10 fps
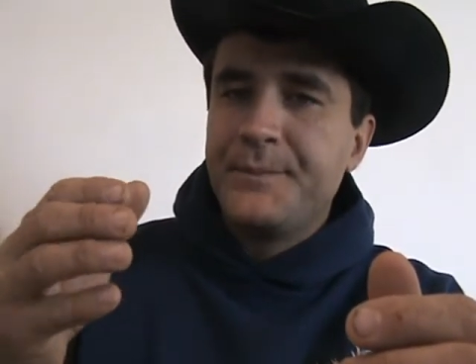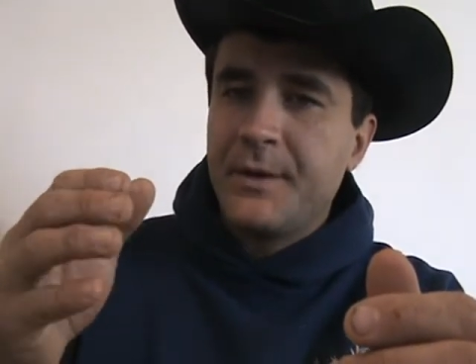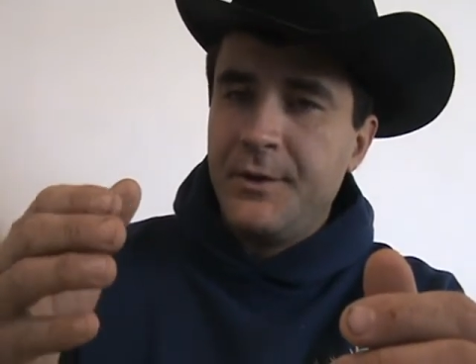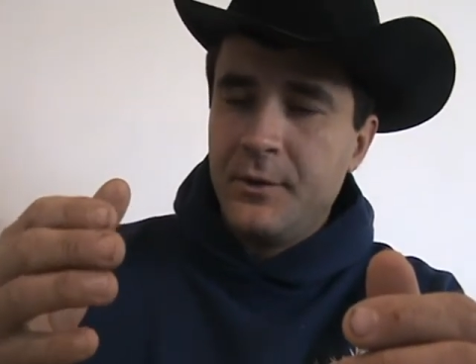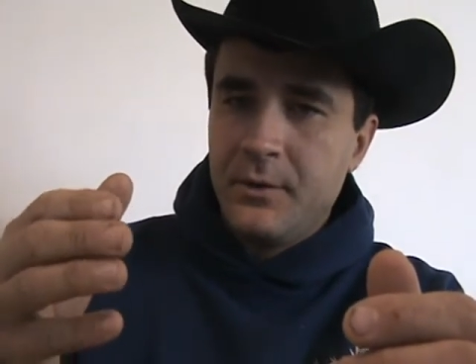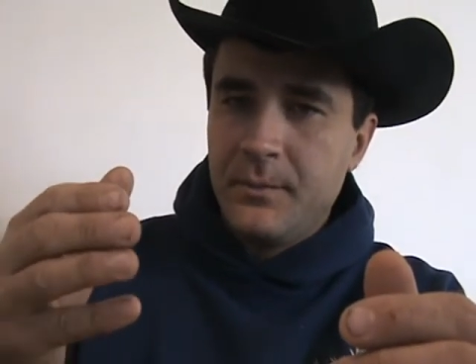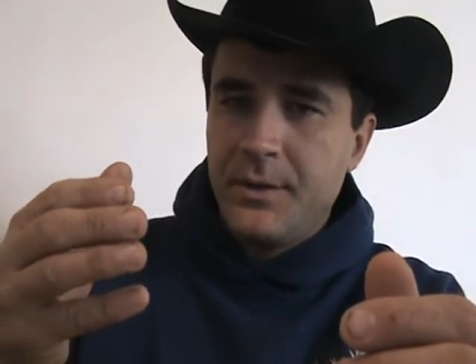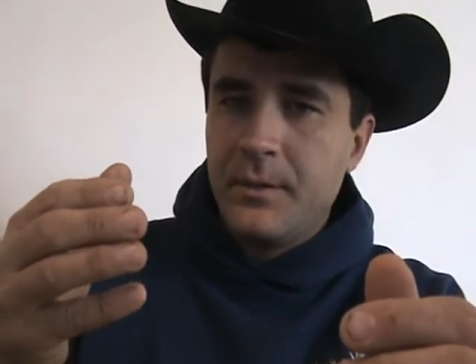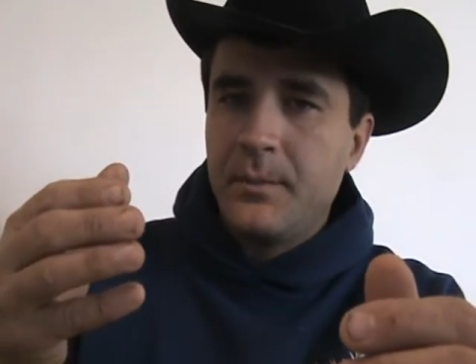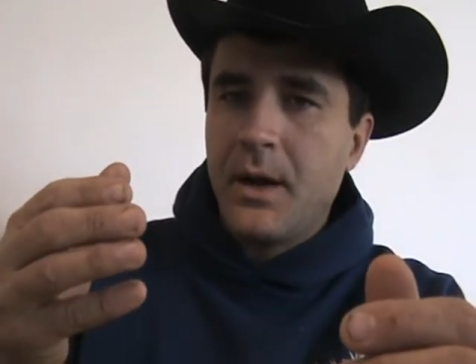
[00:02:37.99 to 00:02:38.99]
cue him
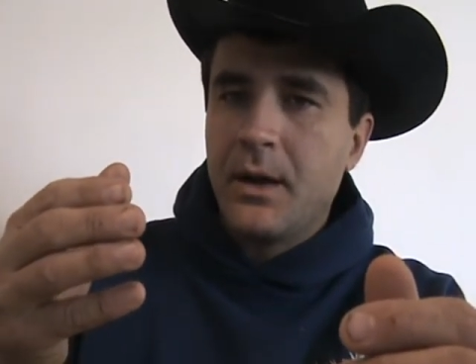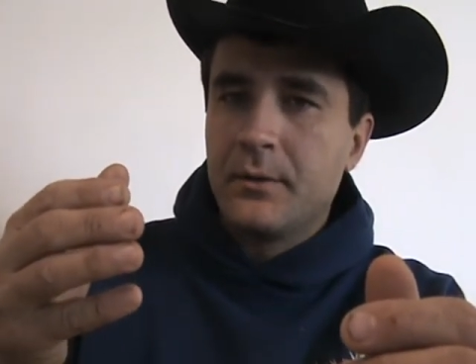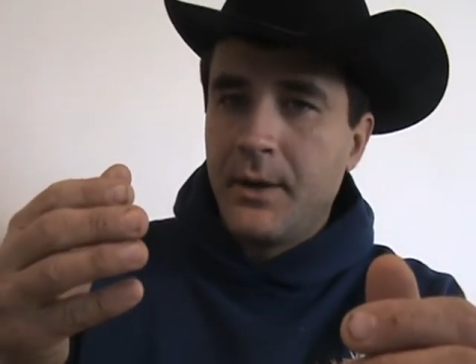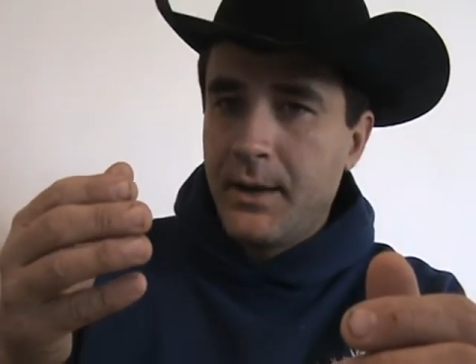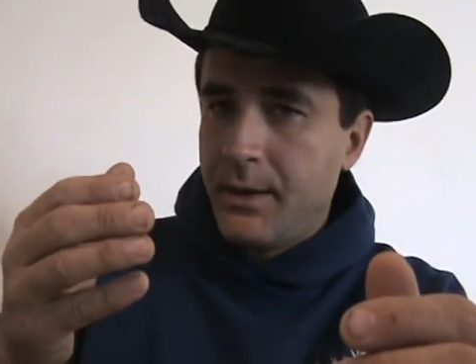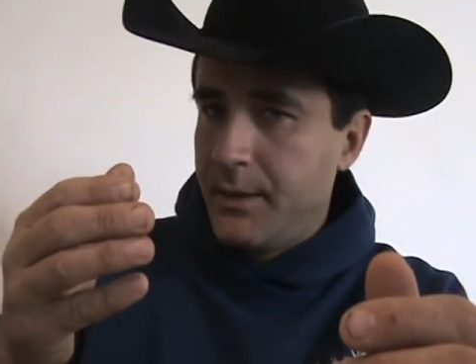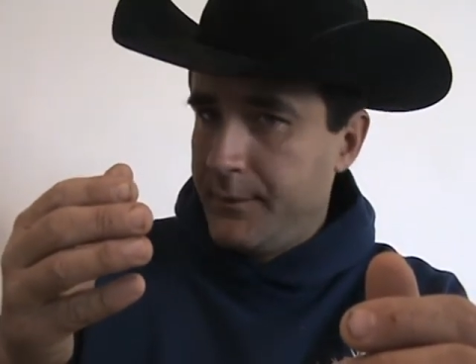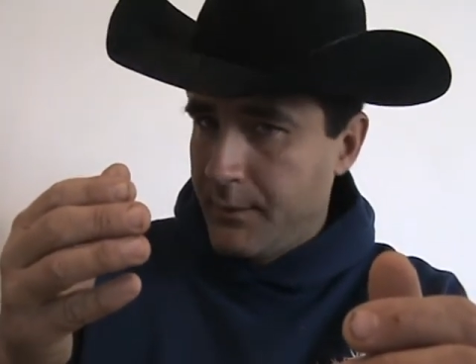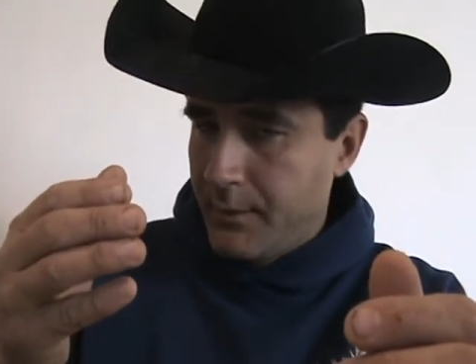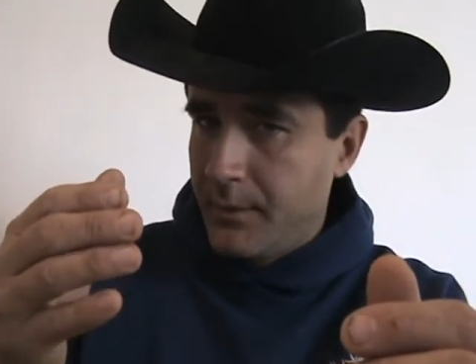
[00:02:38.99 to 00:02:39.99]
with the bridle rein that
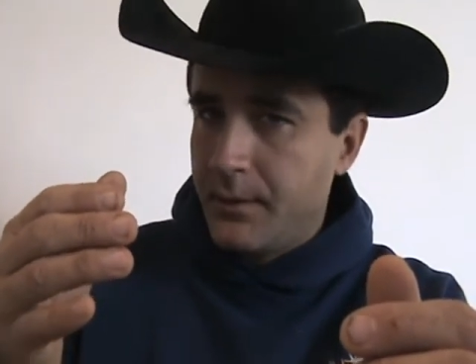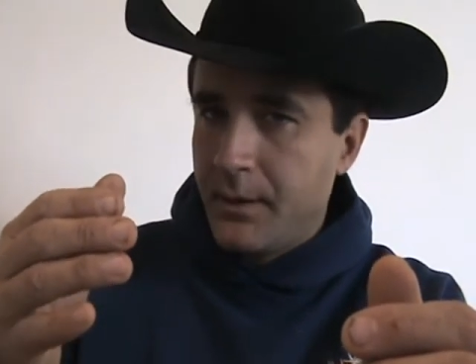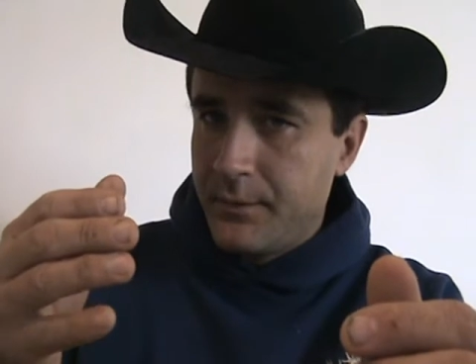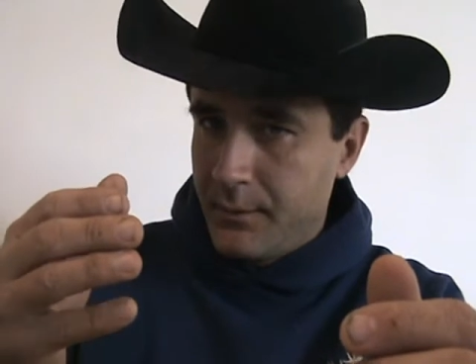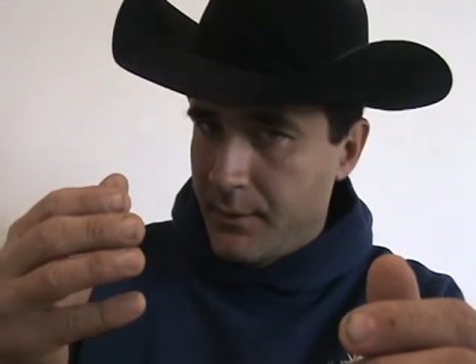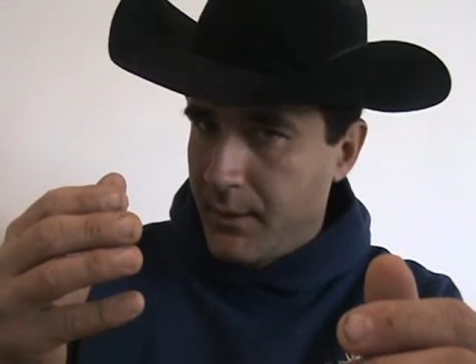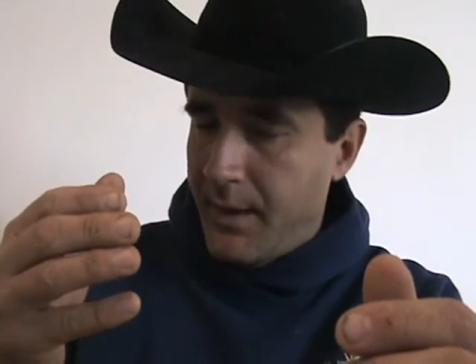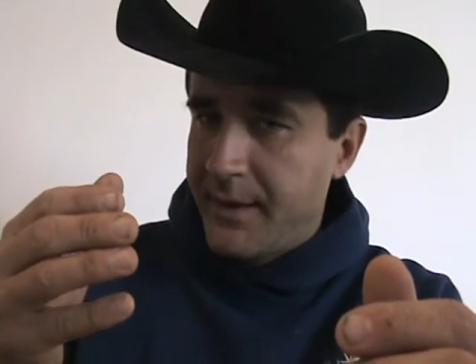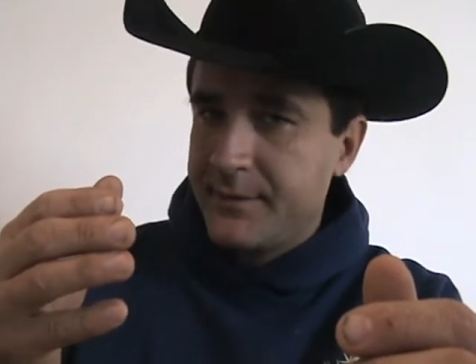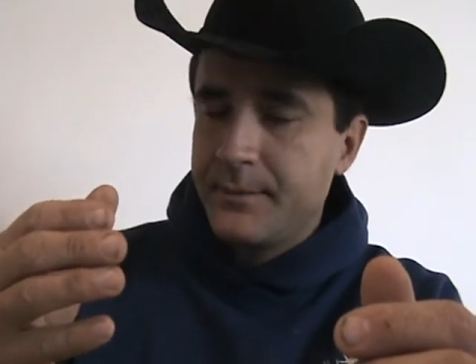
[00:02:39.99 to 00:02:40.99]
you're going
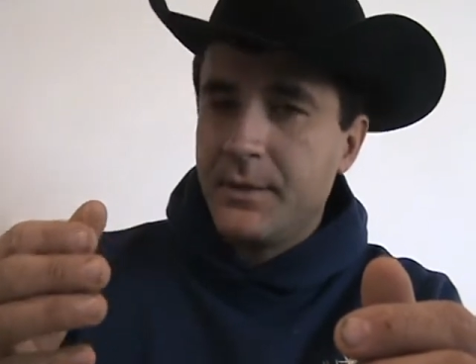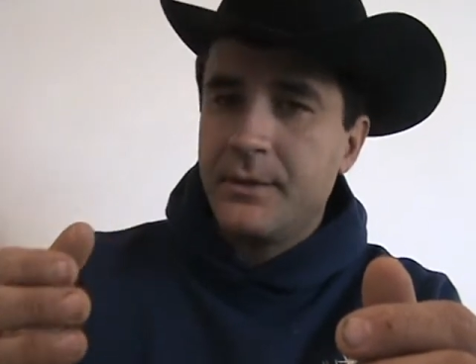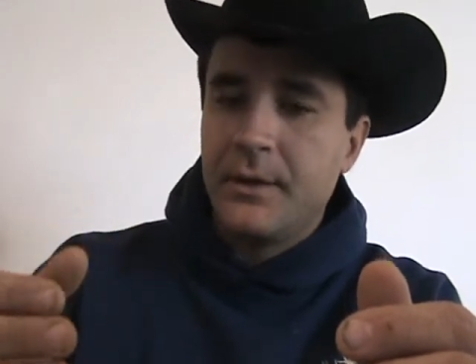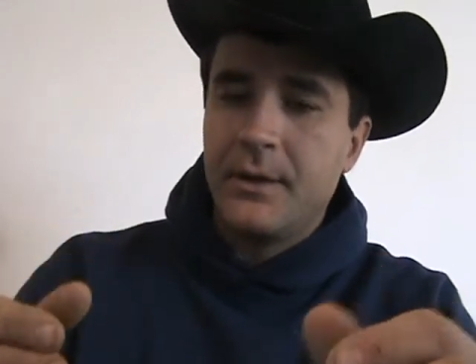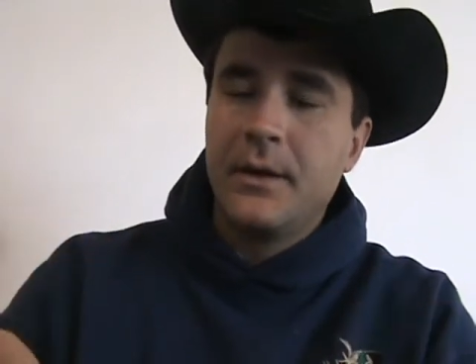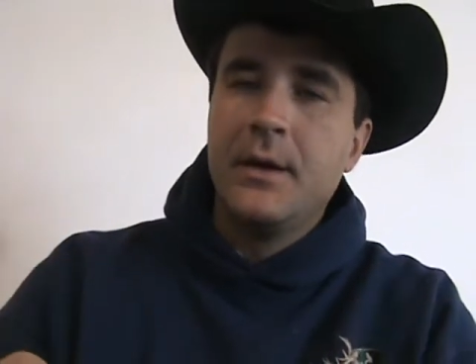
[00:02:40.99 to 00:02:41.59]
to ask him to turn.